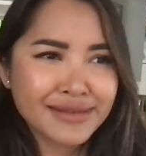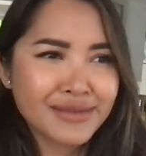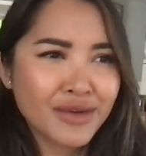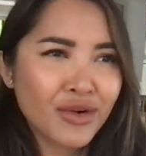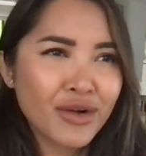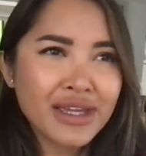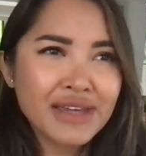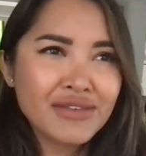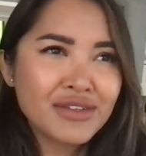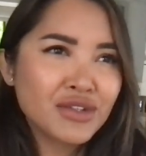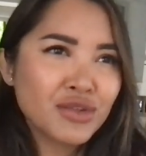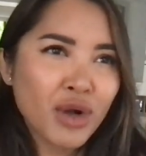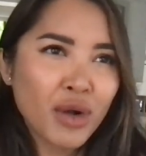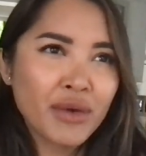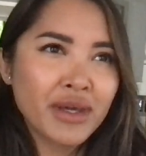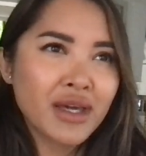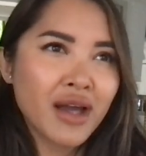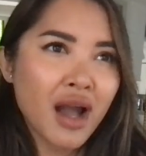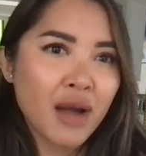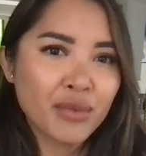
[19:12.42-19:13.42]
or even
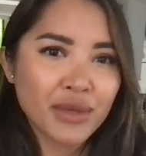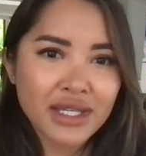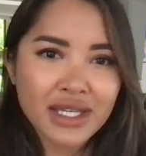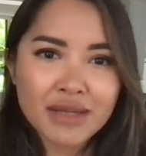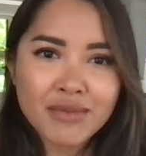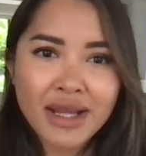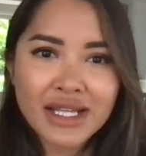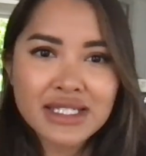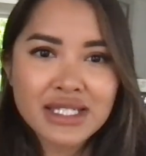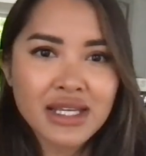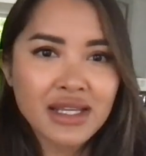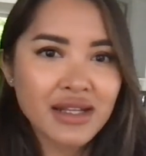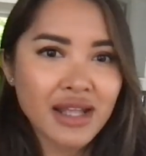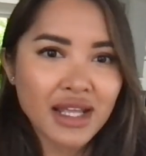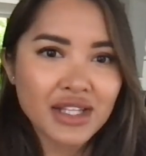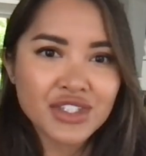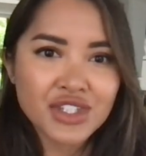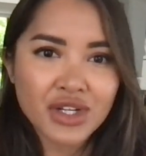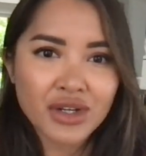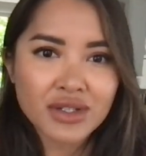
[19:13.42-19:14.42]
growing up, like in my
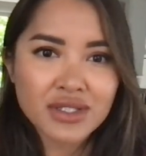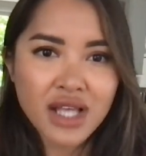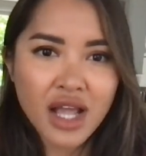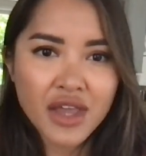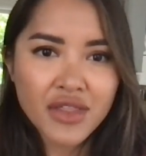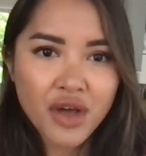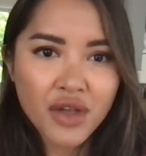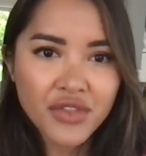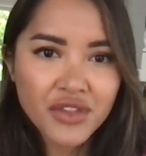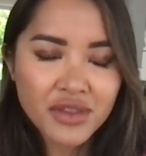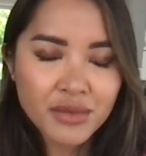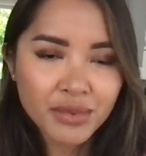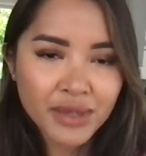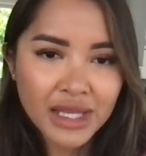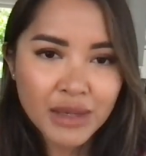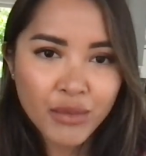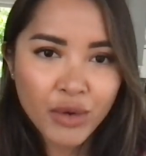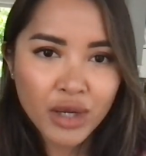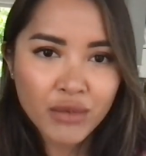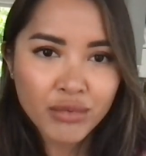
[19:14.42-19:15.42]
teenage years, I thought that the
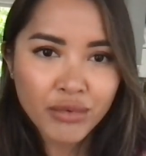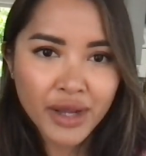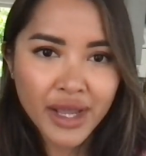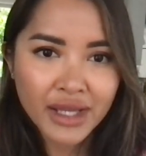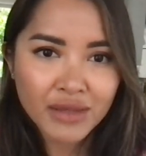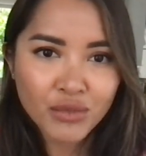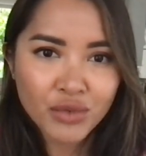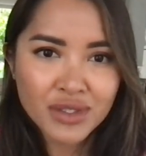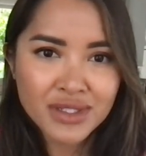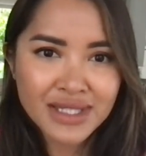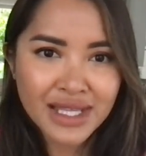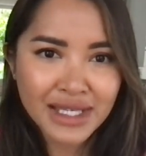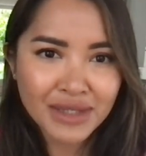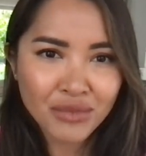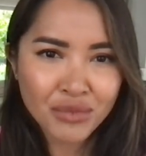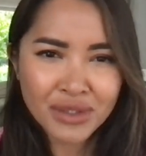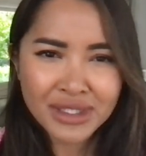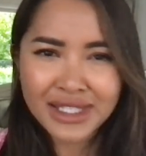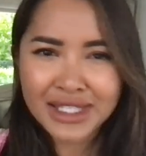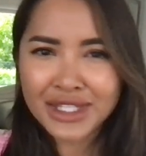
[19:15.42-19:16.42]
Playboy brand was like
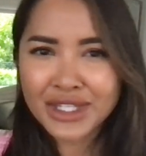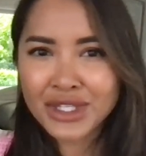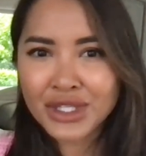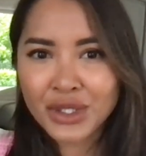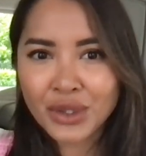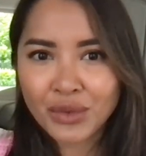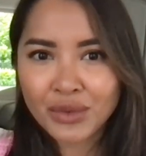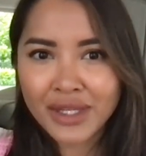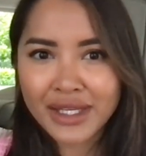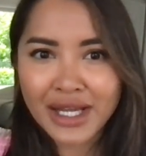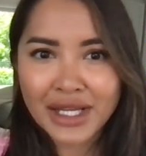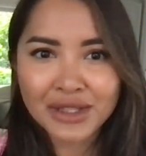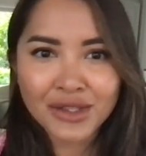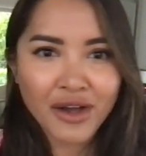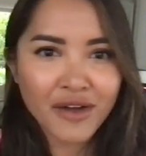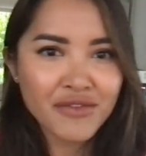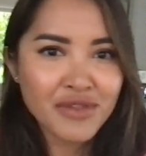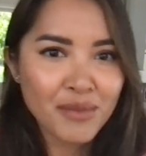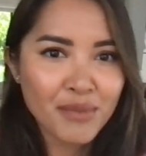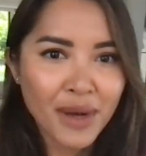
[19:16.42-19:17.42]
really cute. Like I
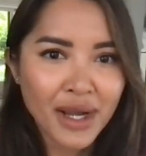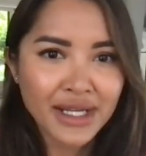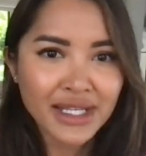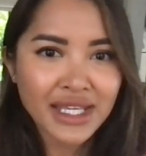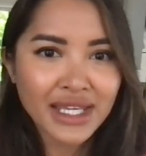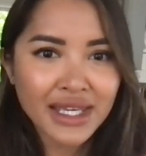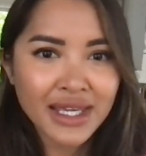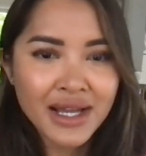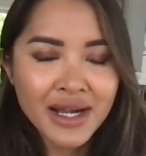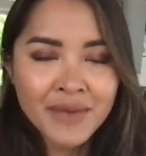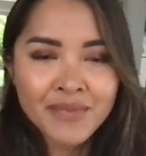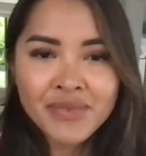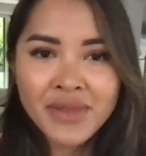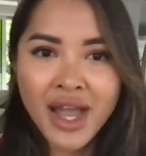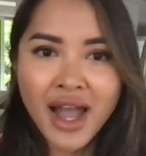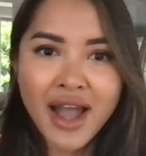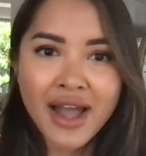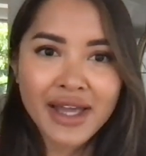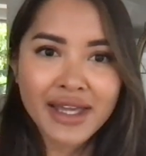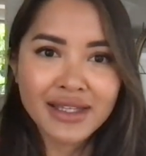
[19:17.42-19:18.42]
love the bunny.
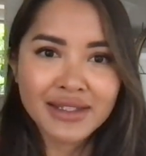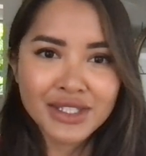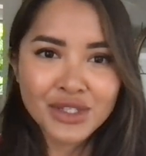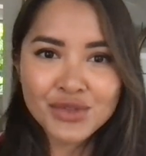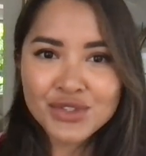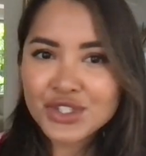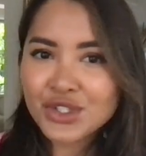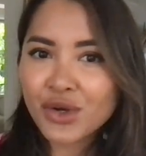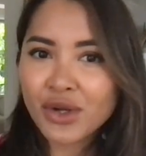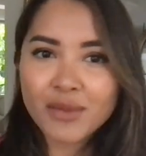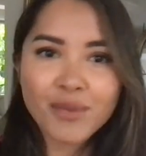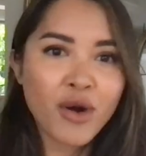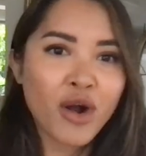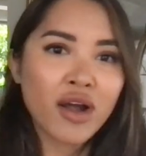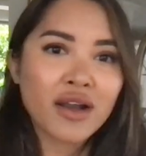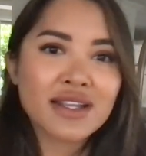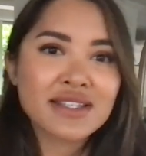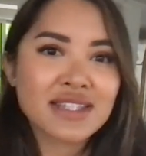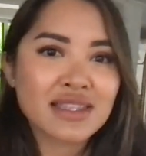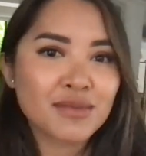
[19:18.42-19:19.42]
I used to go to
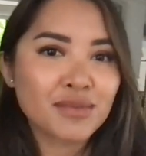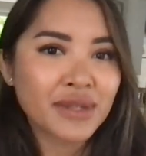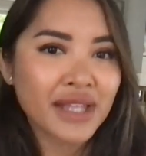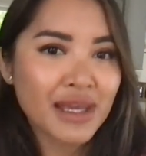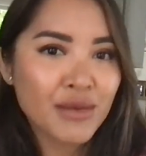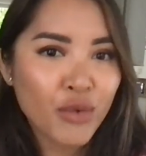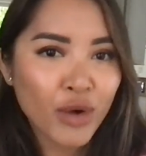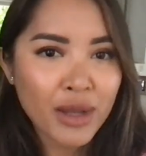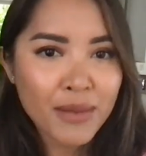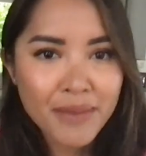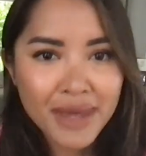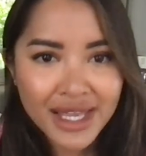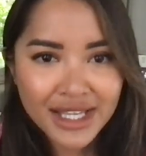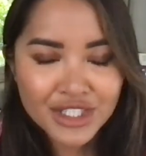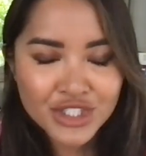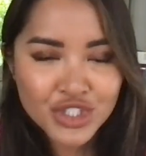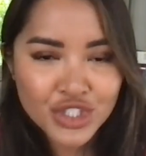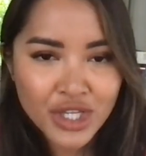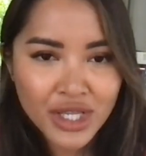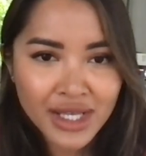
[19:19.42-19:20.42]
parties at the Playboy
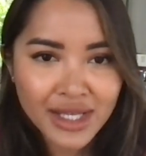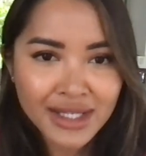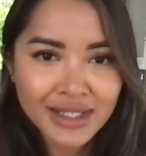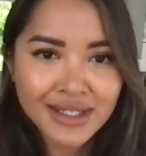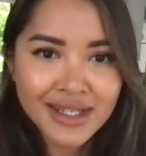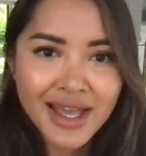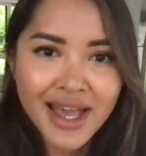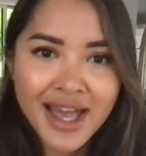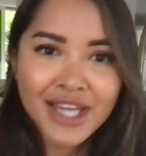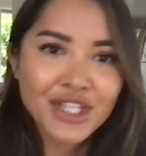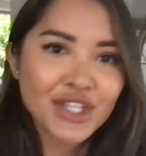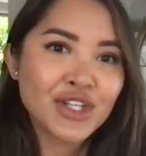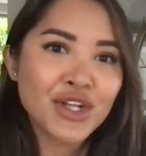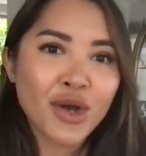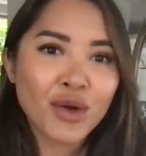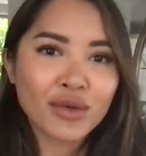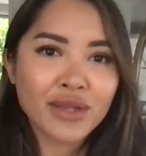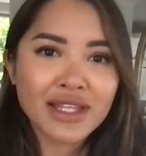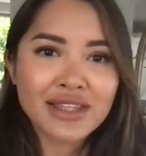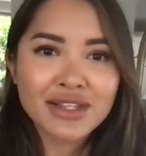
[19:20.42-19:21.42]
Mansion,
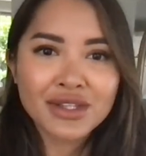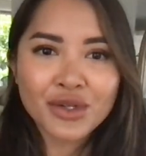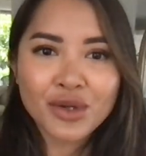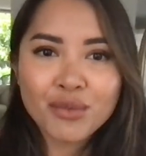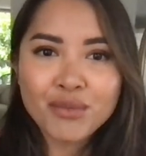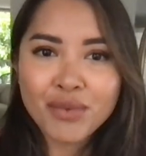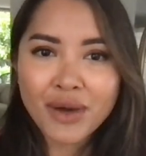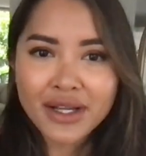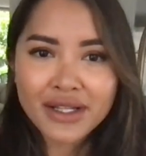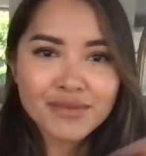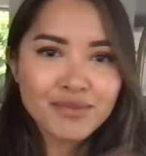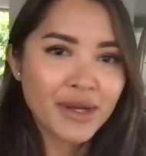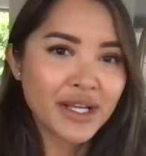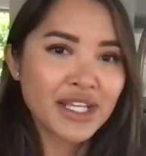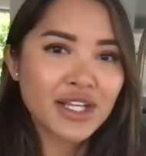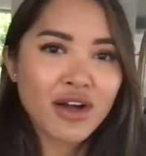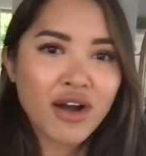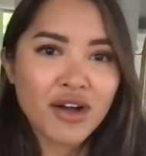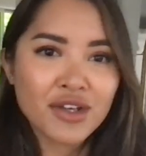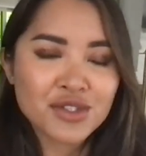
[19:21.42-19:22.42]
like the little
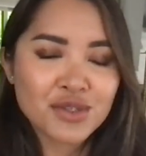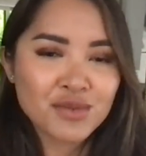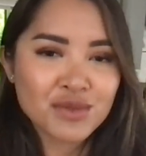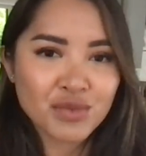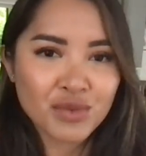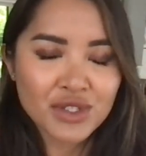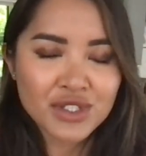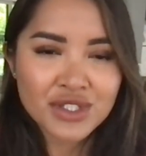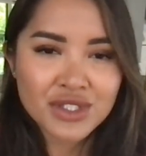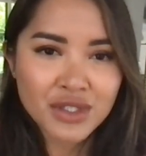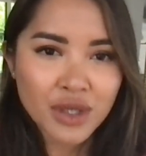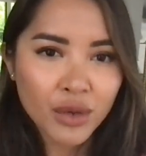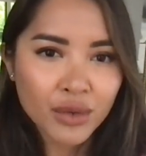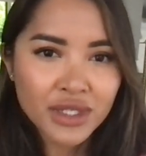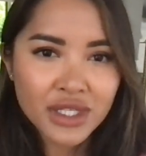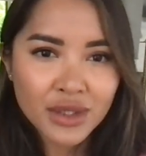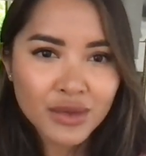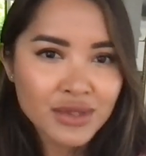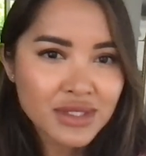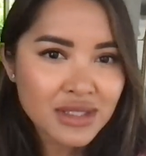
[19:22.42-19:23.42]
bunny costumes were so
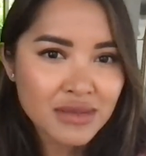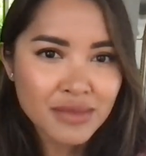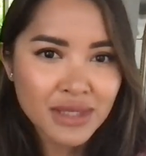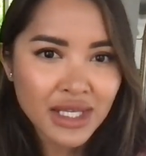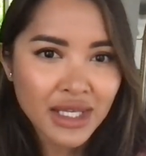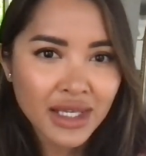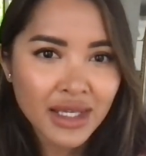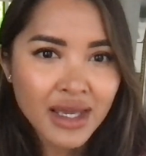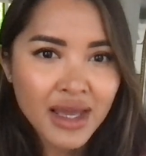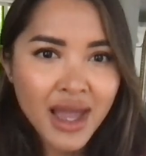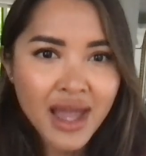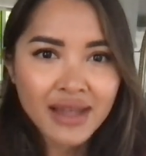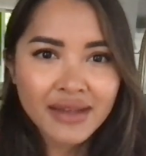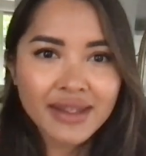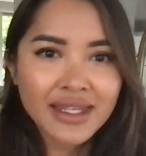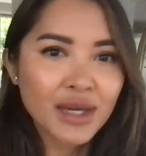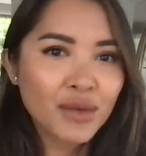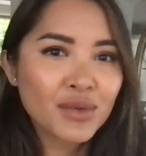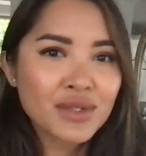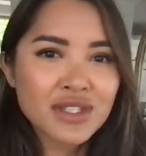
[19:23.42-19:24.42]
cute to me.
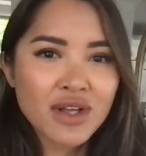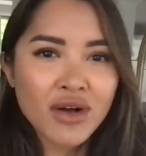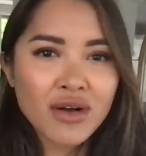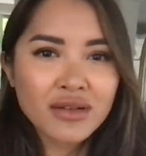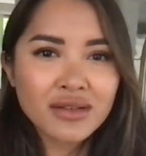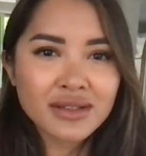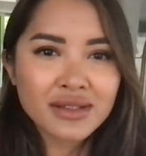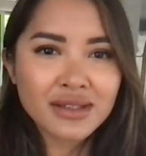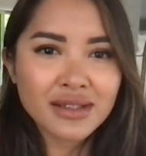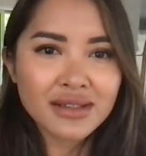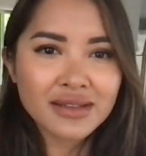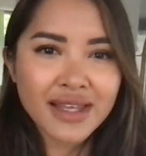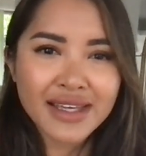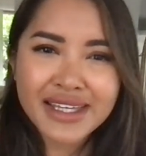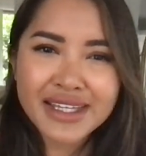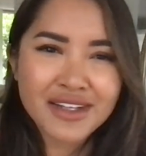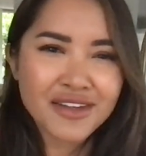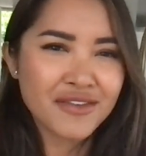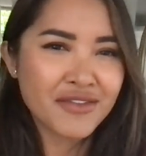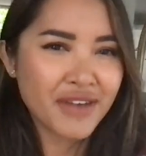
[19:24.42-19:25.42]
Like it was all
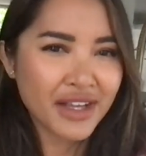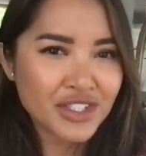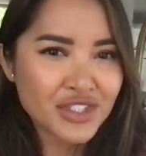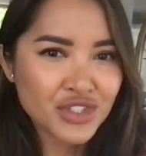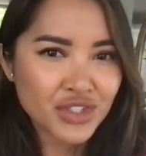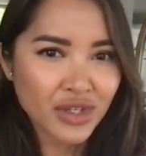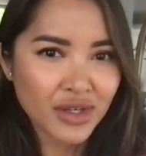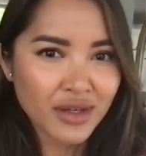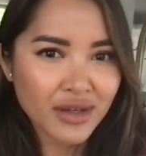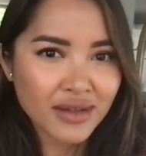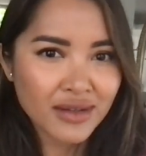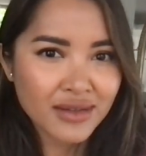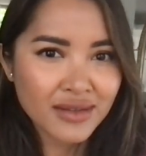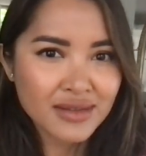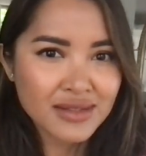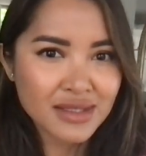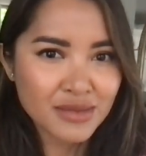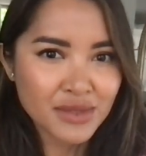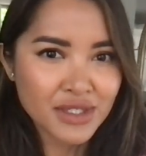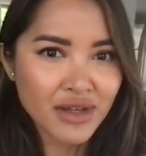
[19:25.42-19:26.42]
like an adventure,
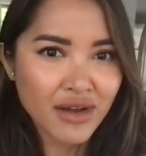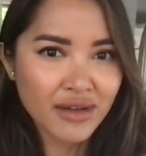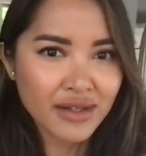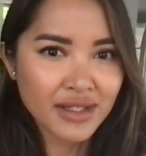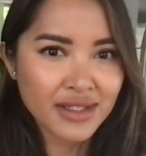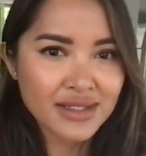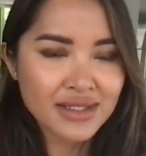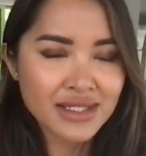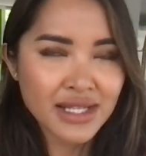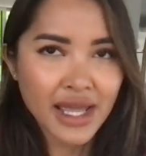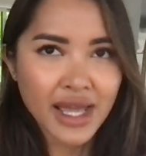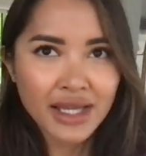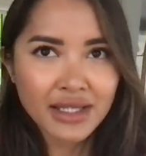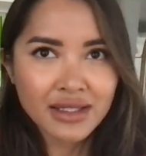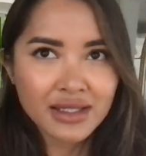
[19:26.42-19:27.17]
to be honest.